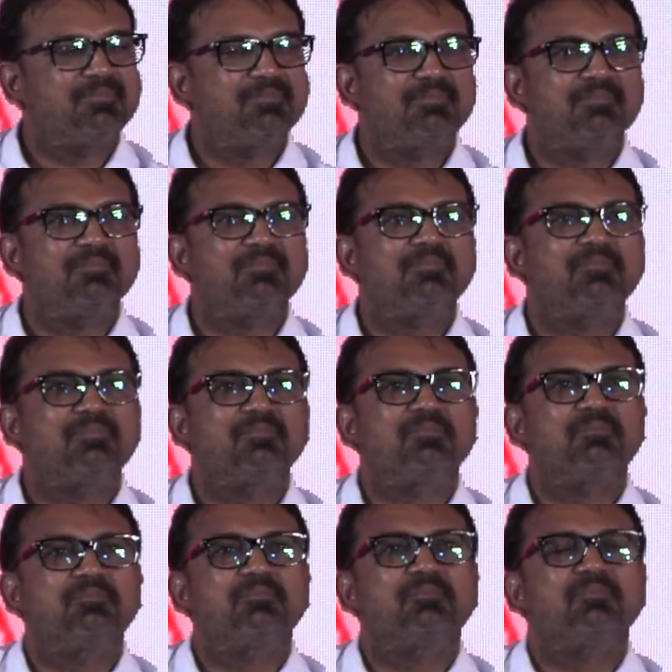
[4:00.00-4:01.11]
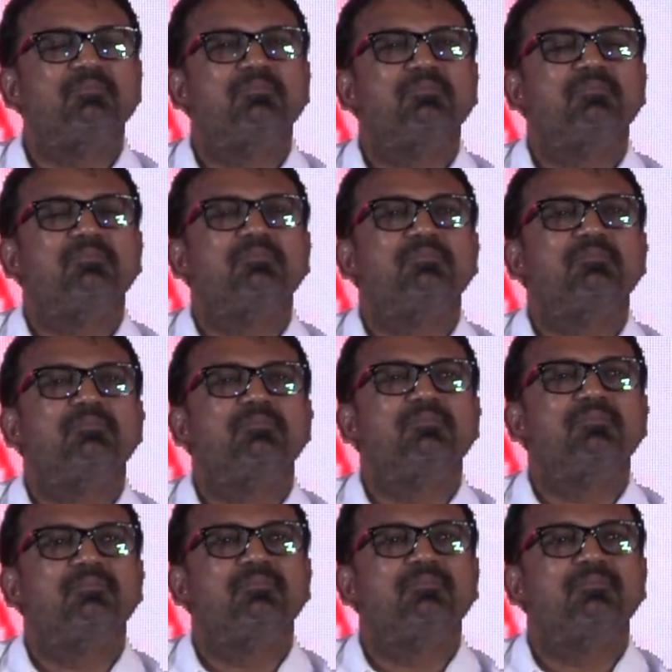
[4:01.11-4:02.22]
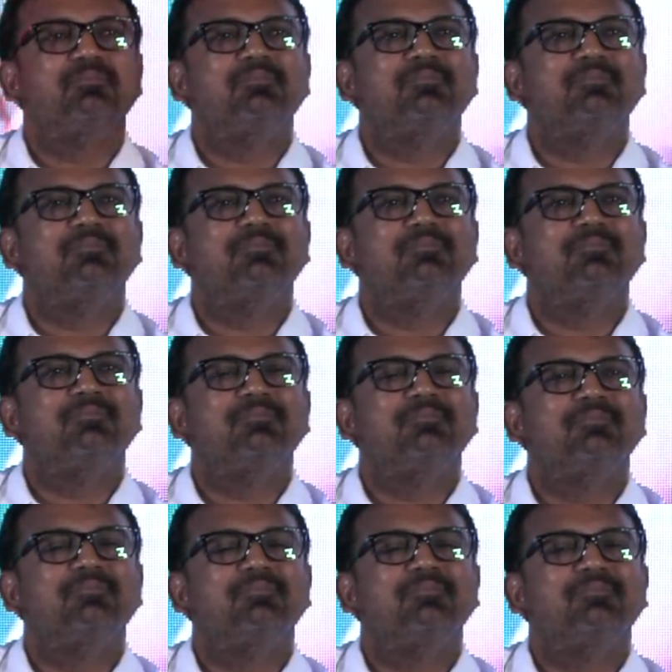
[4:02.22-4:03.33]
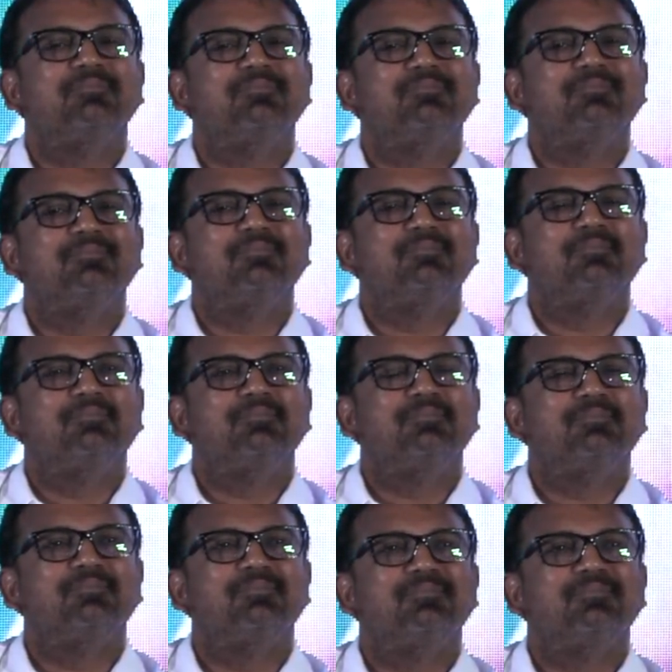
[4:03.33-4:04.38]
No words are spoken by the person on screen.